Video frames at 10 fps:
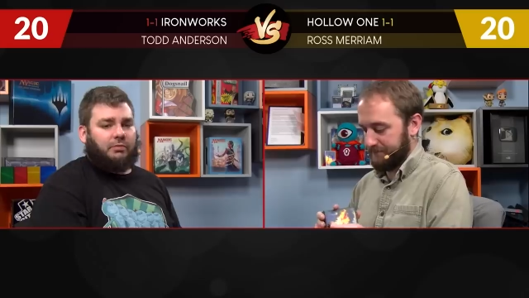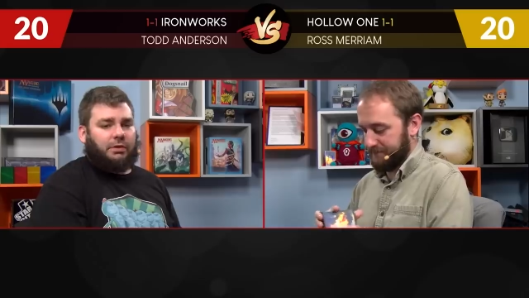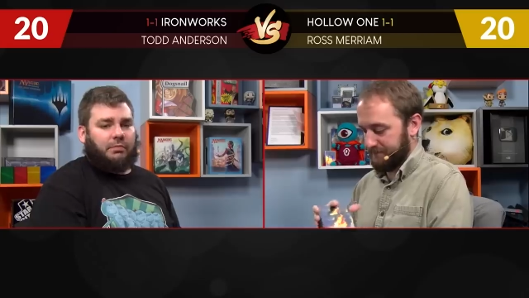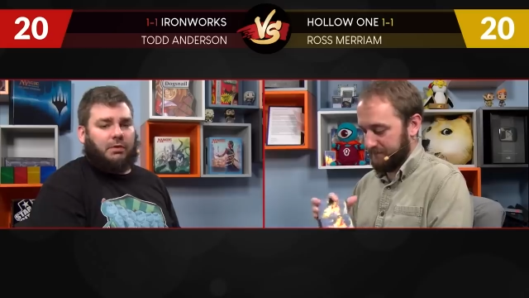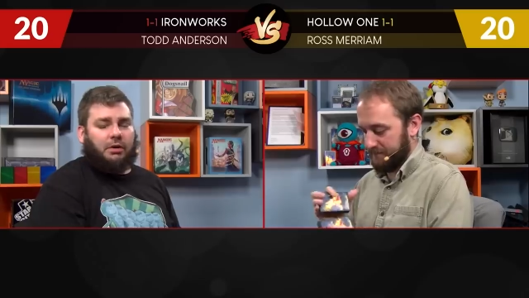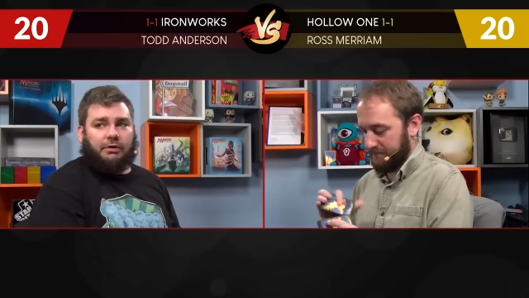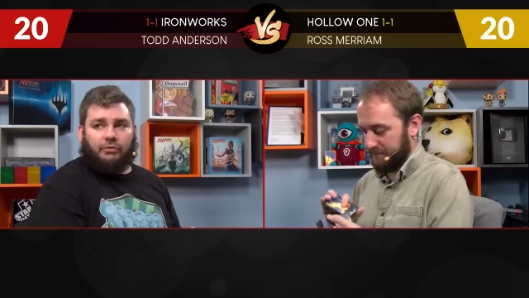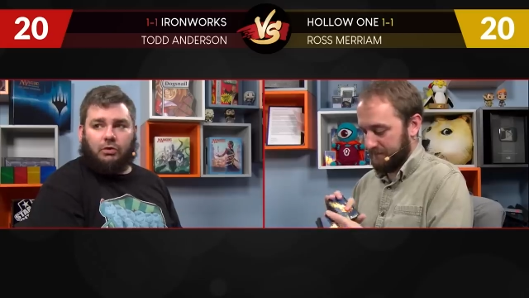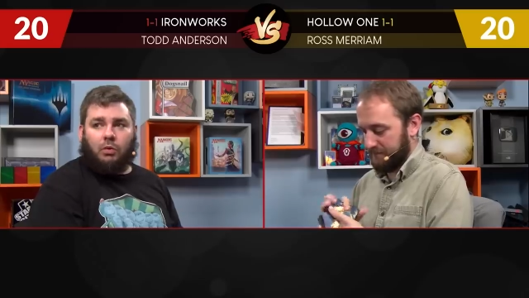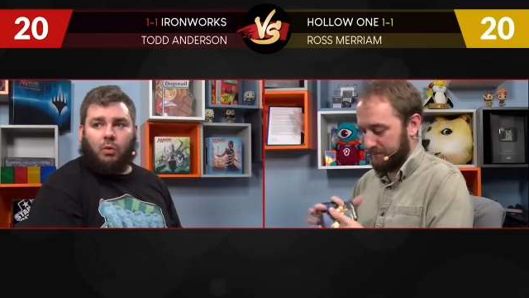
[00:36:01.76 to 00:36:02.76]
Speaker 1: with
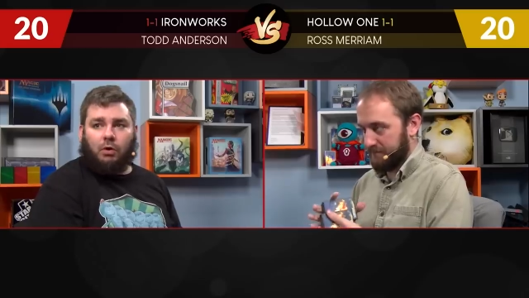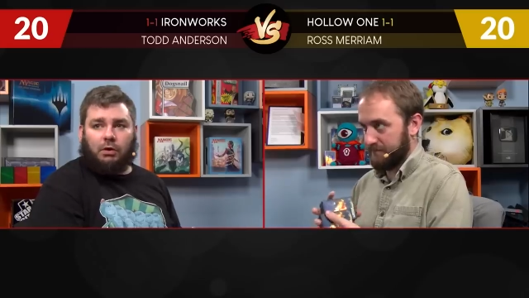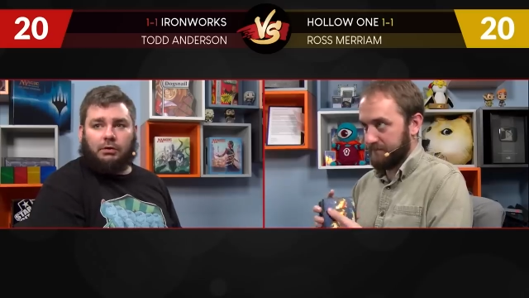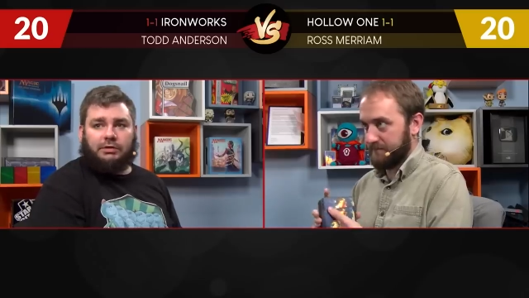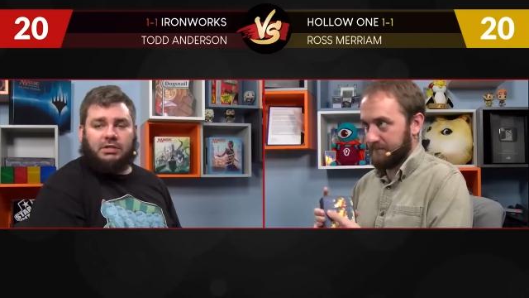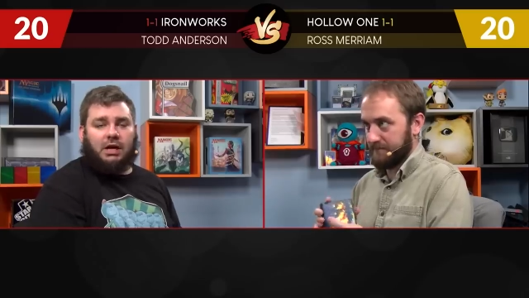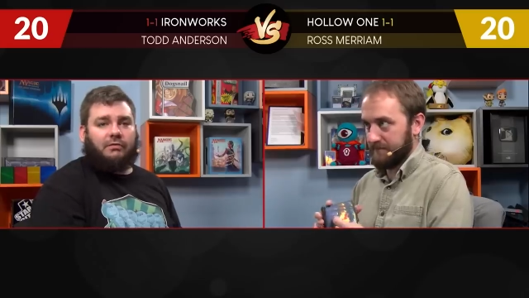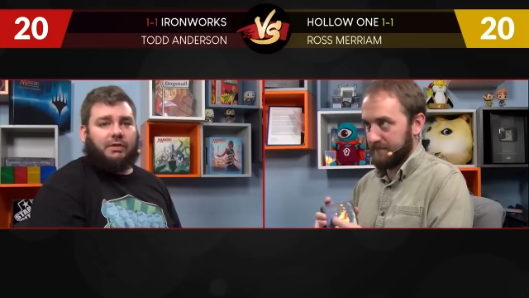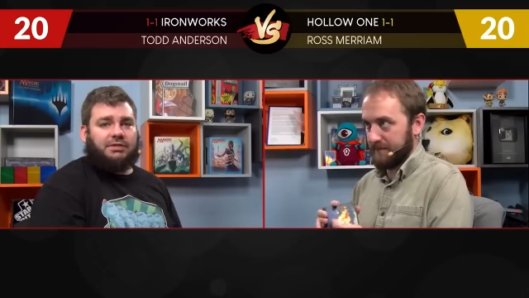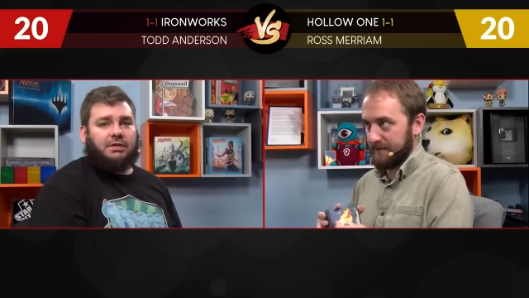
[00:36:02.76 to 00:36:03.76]
Mirrodin's core and
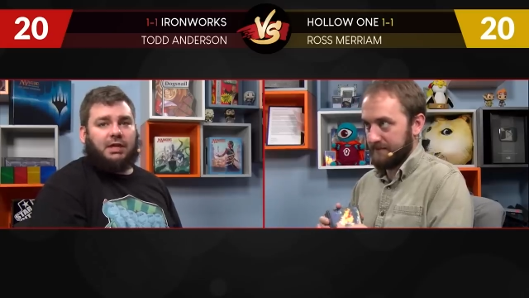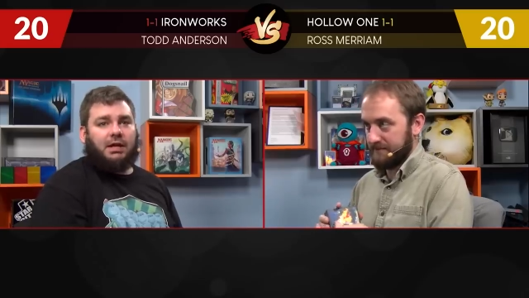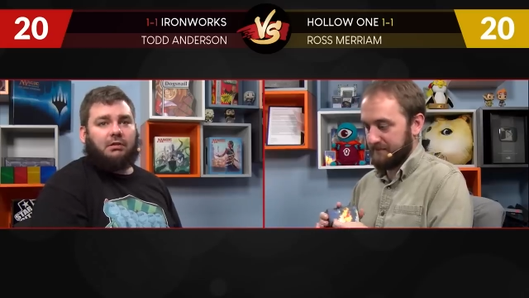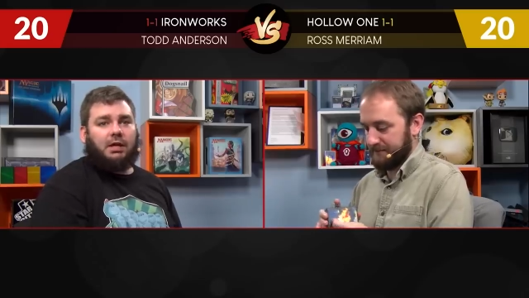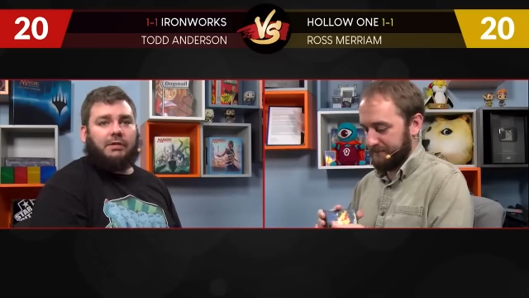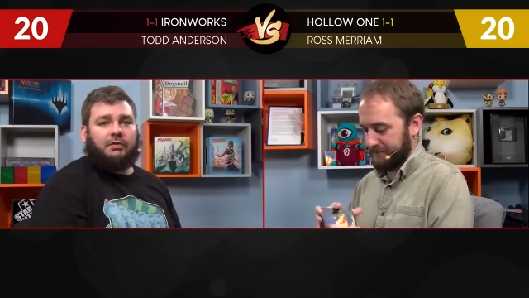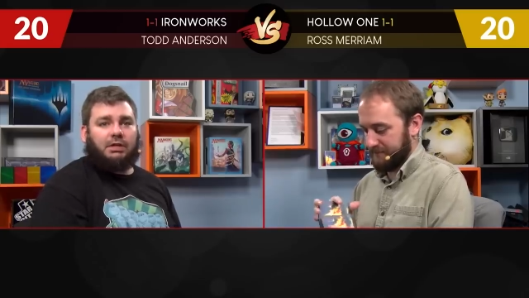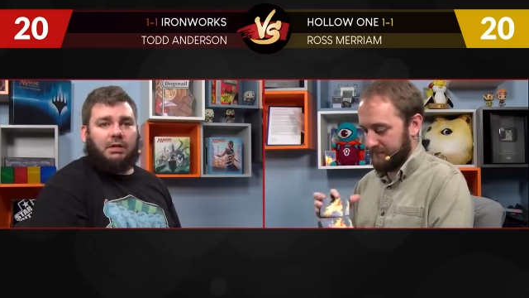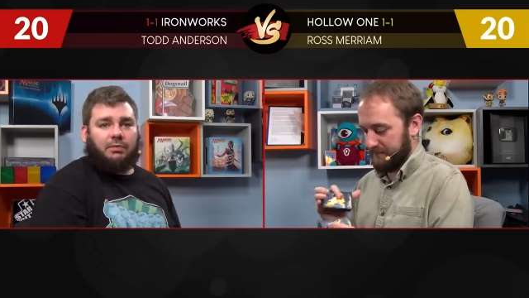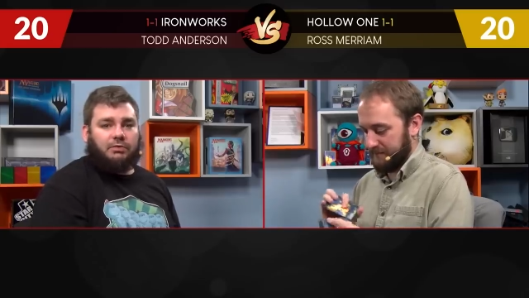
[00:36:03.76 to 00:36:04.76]
sacrifice it to gain a life and
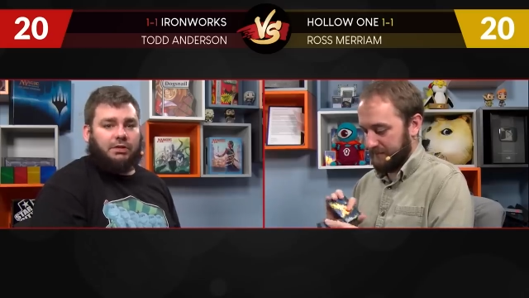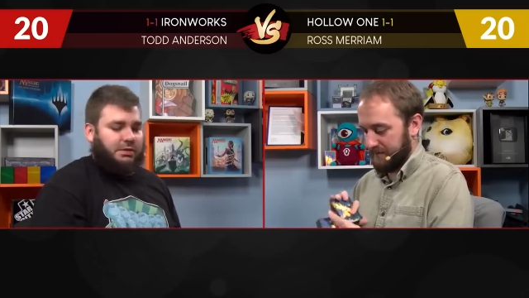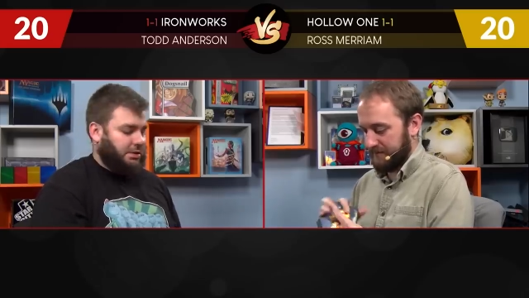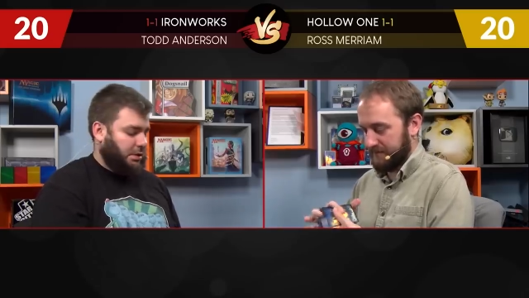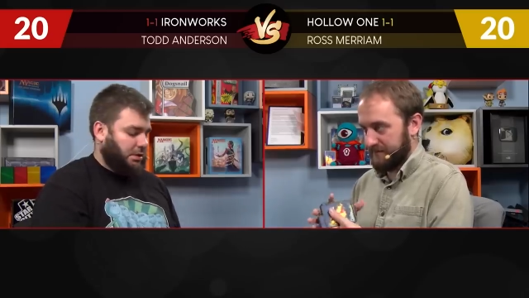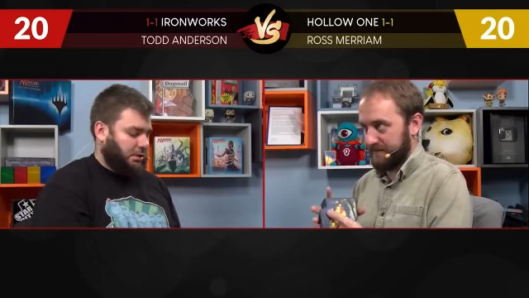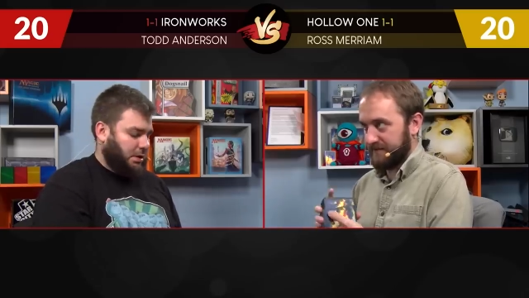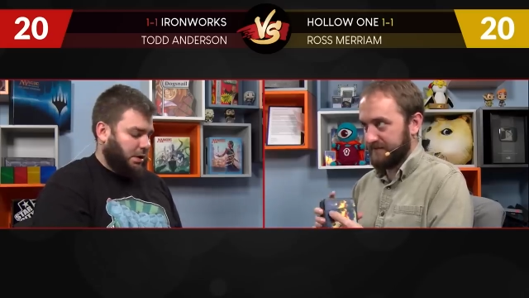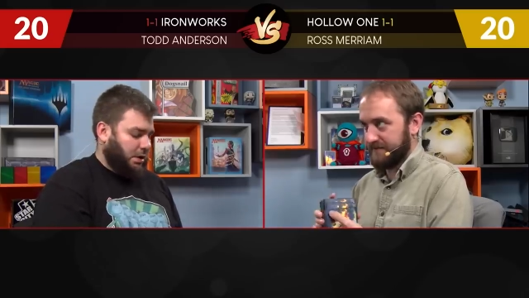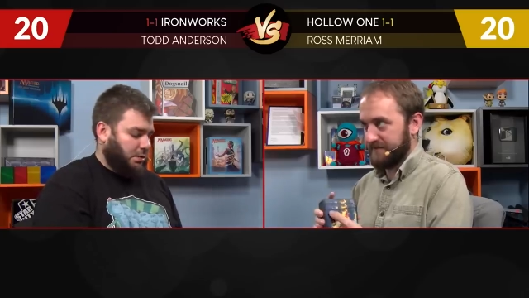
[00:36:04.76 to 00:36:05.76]
keep using it as like a
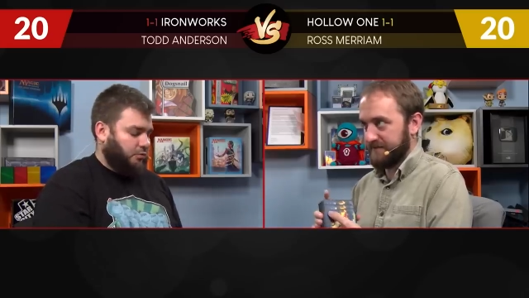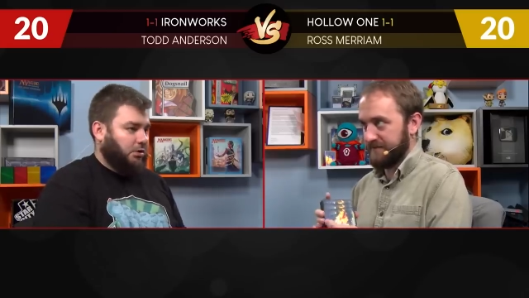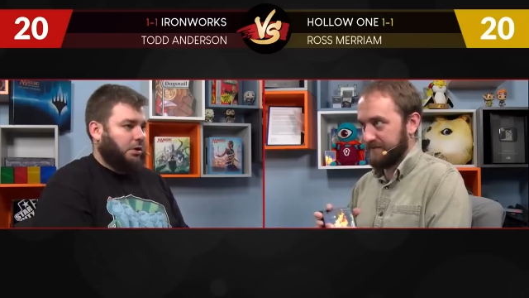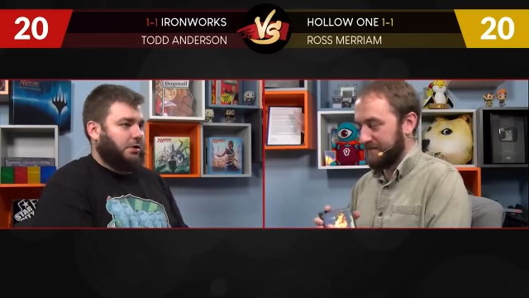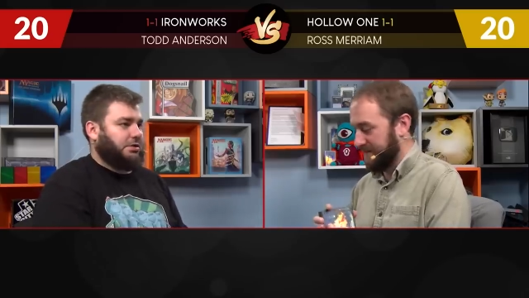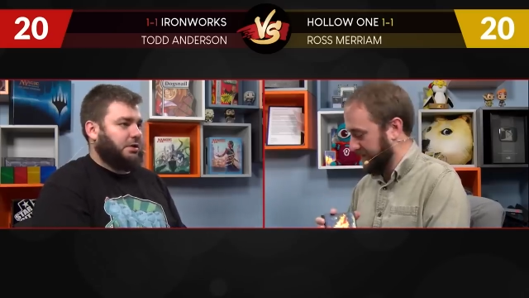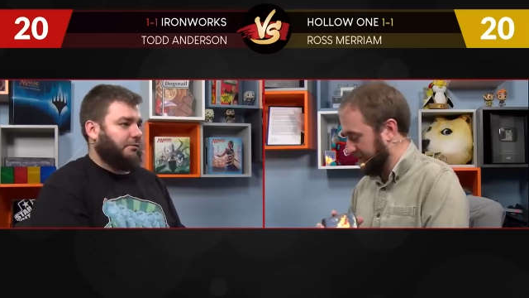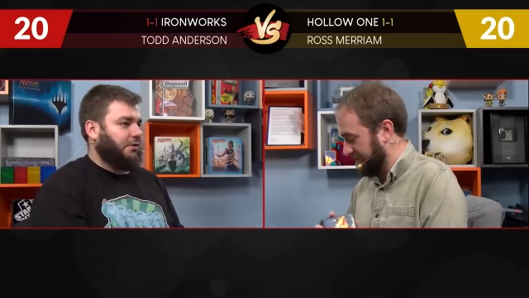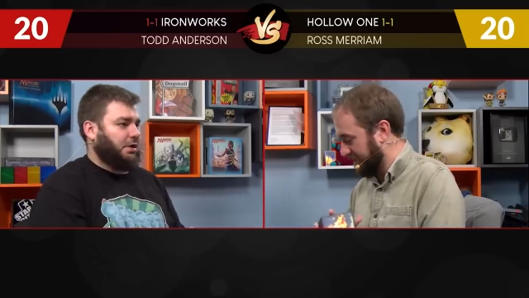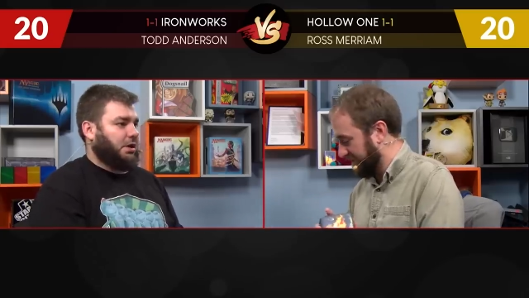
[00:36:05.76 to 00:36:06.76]

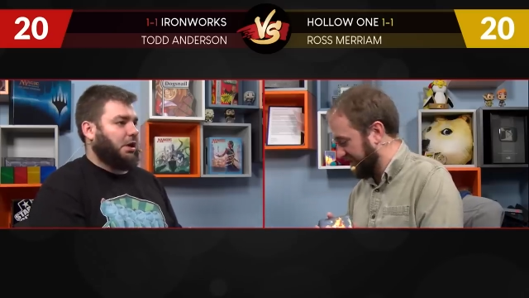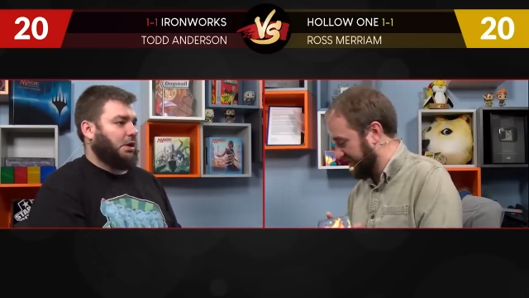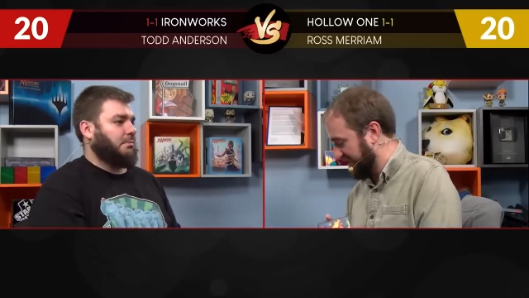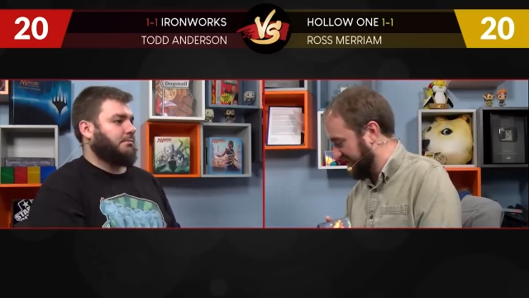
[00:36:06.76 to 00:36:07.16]
recursive vindicate.